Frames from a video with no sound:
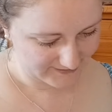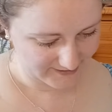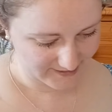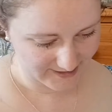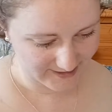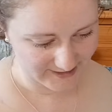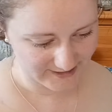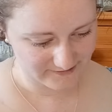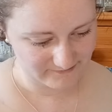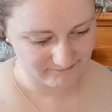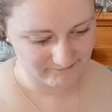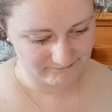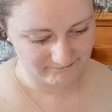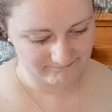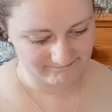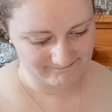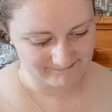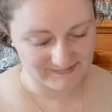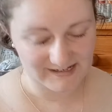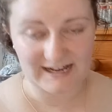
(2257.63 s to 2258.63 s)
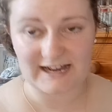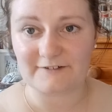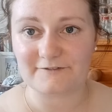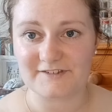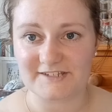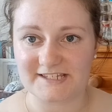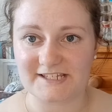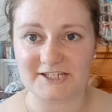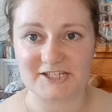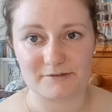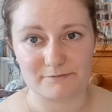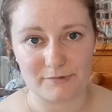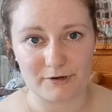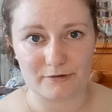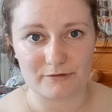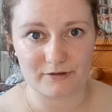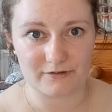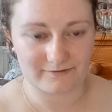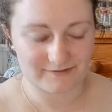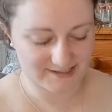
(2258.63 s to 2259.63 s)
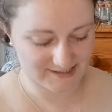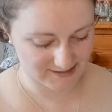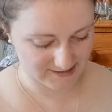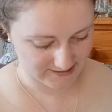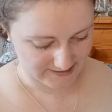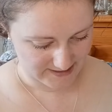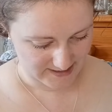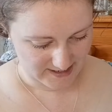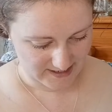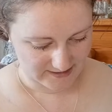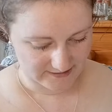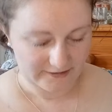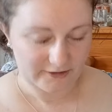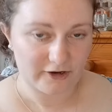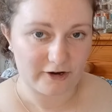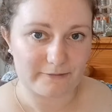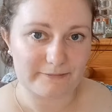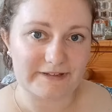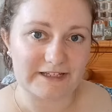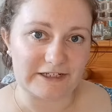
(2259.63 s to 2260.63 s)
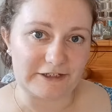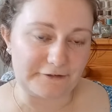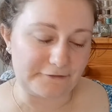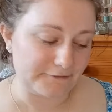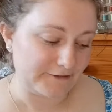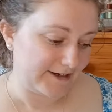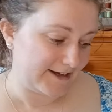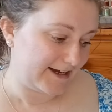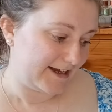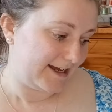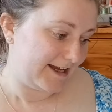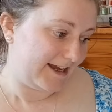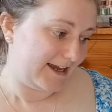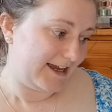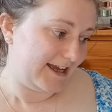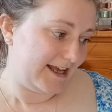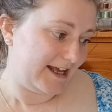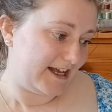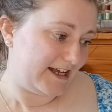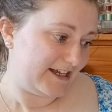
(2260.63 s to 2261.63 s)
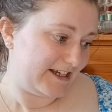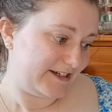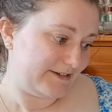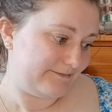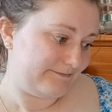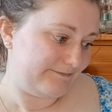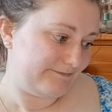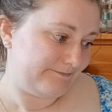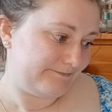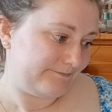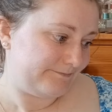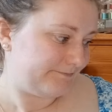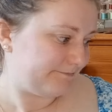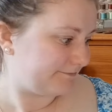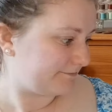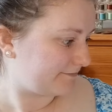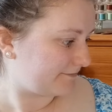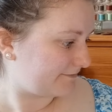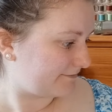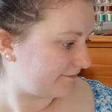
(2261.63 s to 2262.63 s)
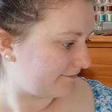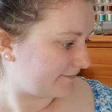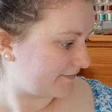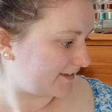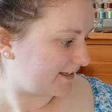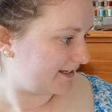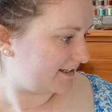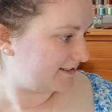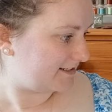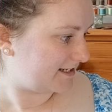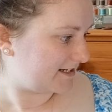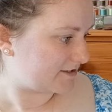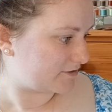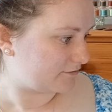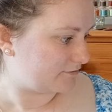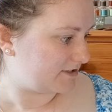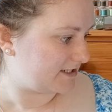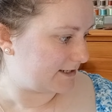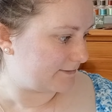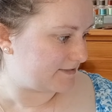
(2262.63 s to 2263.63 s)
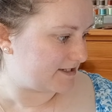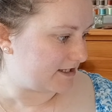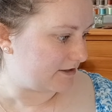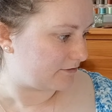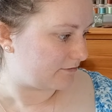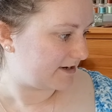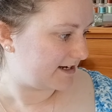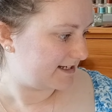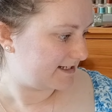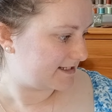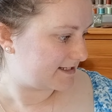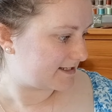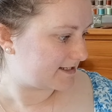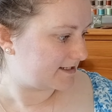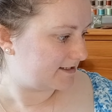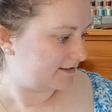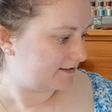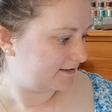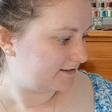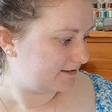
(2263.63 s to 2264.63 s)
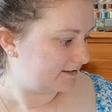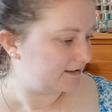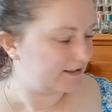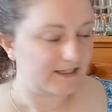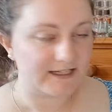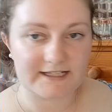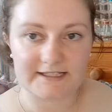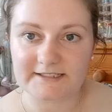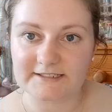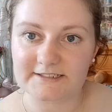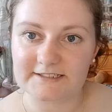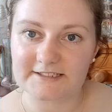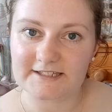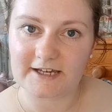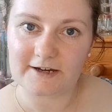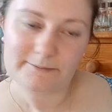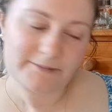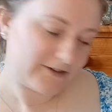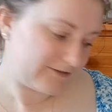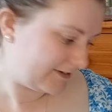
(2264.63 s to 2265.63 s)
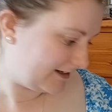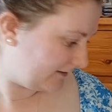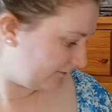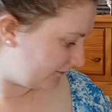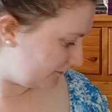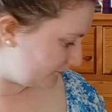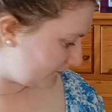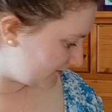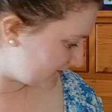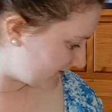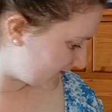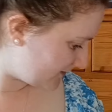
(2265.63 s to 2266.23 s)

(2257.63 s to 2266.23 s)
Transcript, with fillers: Um, I have to stitch them both, obviously. Can't be alone. Um, and yeah, it's all DMC threads and that'd be a really fun one to